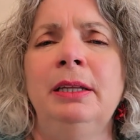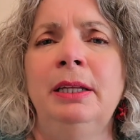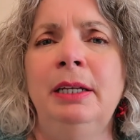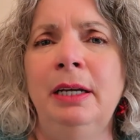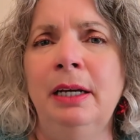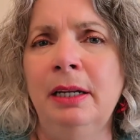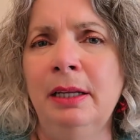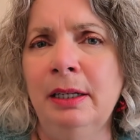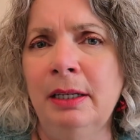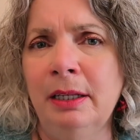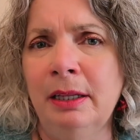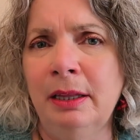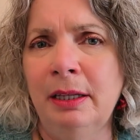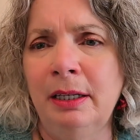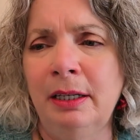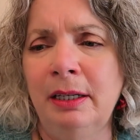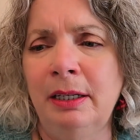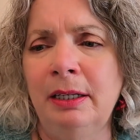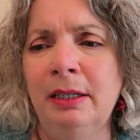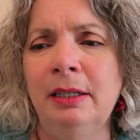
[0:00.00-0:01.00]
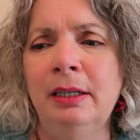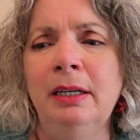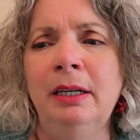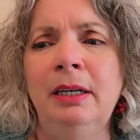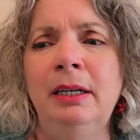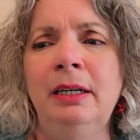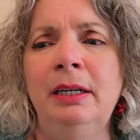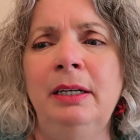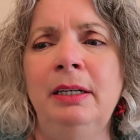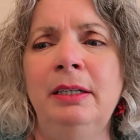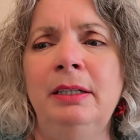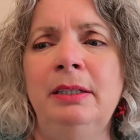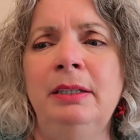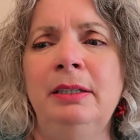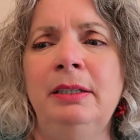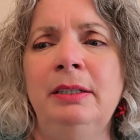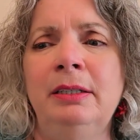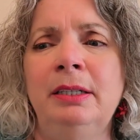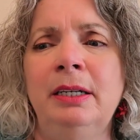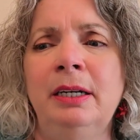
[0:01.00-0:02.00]
The other thing
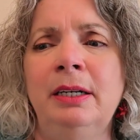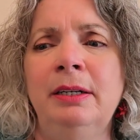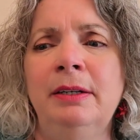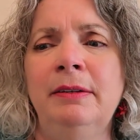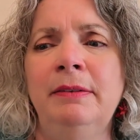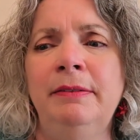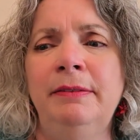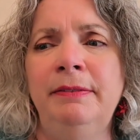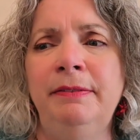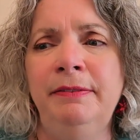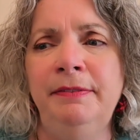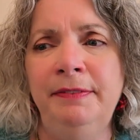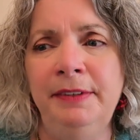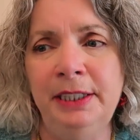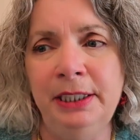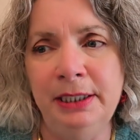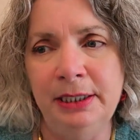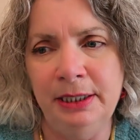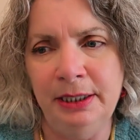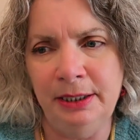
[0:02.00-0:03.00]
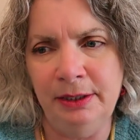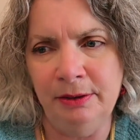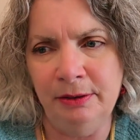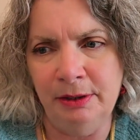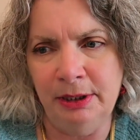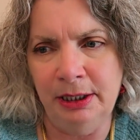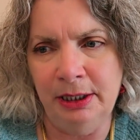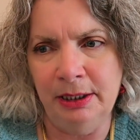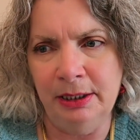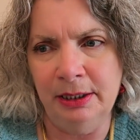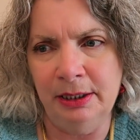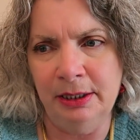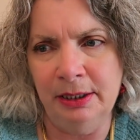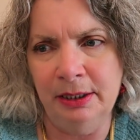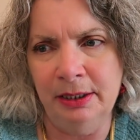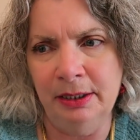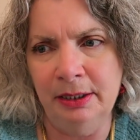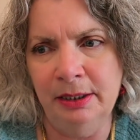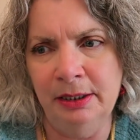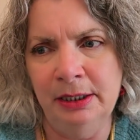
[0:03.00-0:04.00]
is fizzy
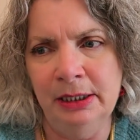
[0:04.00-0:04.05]
drinks.